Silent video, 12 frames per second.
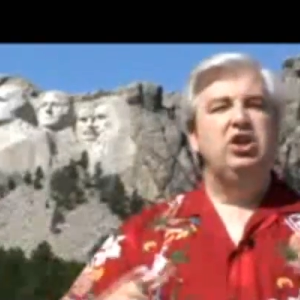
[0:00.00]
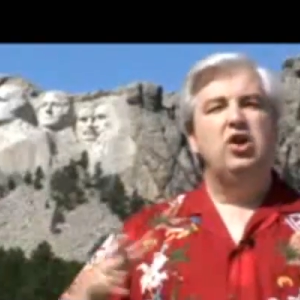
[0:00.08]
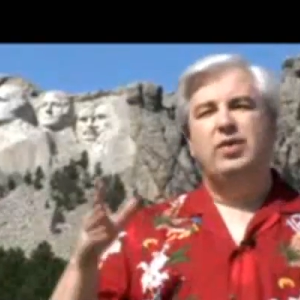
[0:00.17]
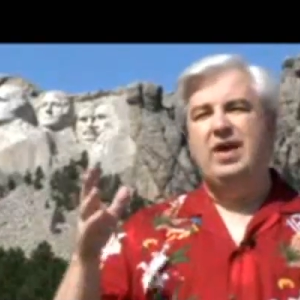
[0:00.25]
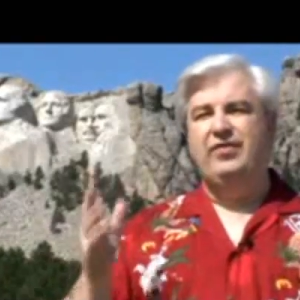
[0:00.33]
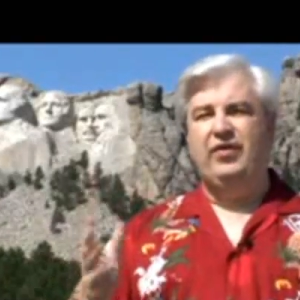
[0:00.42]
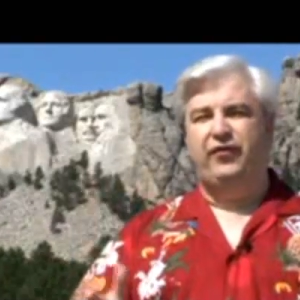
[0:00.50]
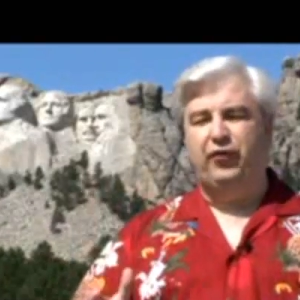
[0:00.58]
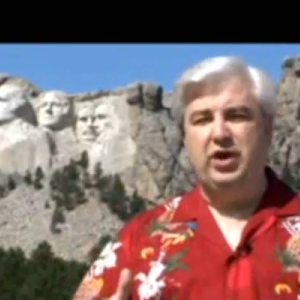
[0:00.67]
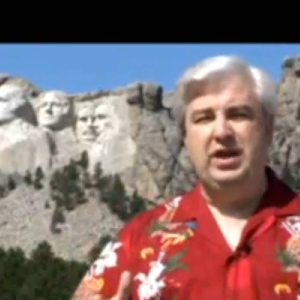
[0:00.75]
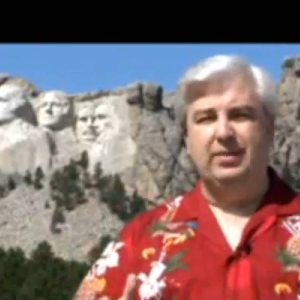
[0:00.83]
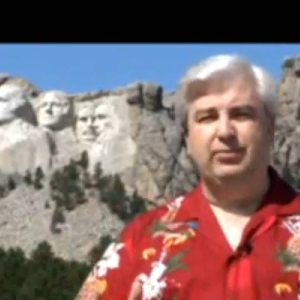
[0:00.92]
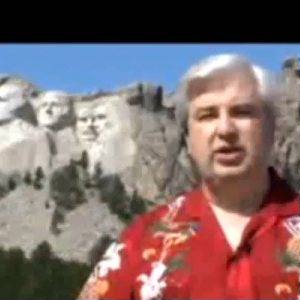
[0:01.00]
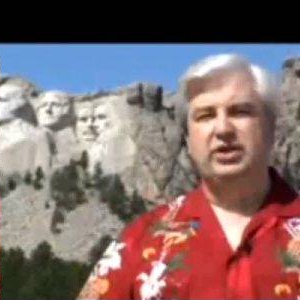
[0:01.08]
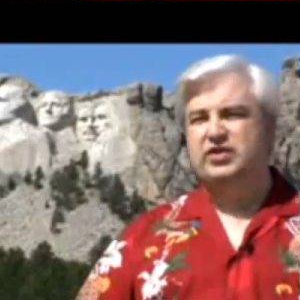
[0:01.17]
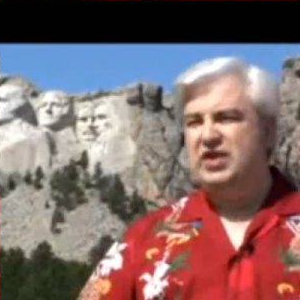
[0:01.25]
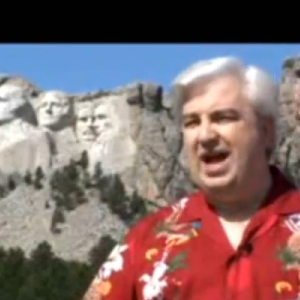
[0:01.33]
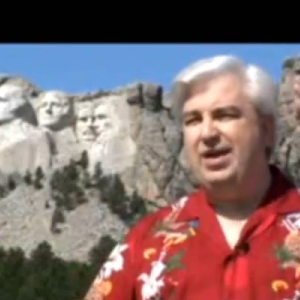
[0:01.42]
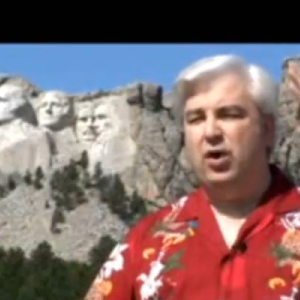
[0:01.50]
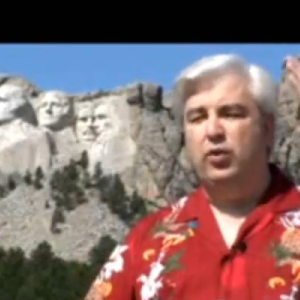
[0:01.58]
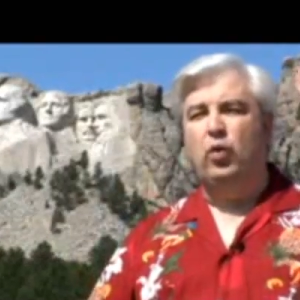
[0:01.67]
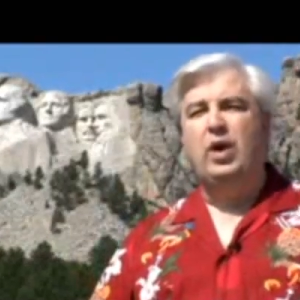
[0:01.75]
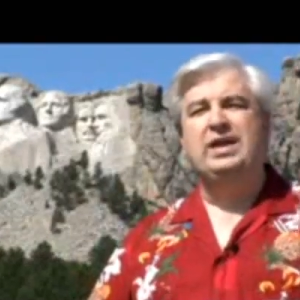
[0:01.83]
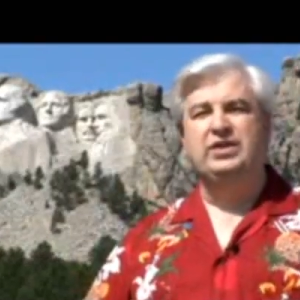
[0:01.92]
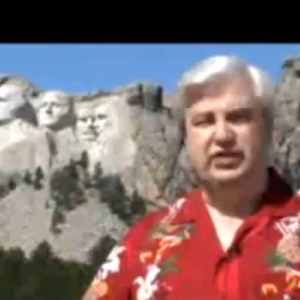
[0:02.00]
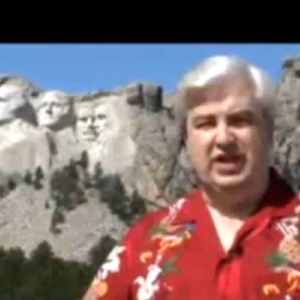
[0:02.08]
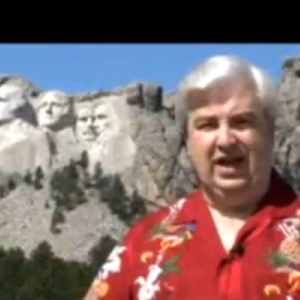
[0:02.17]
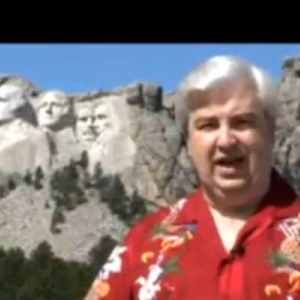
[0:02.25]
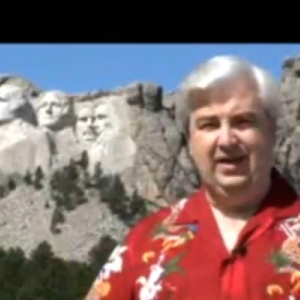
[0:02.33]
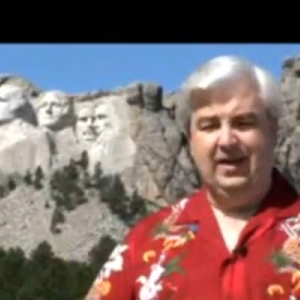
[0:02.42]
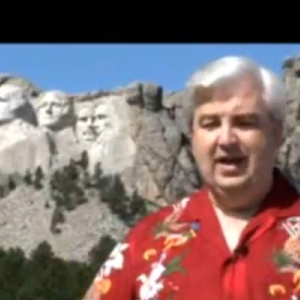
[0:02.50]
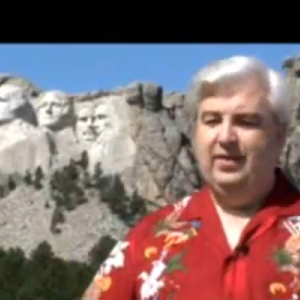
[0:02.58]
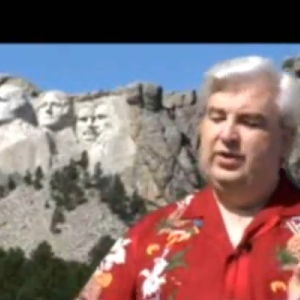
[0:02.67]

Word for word: You don't have the freedom to decide on Wednesday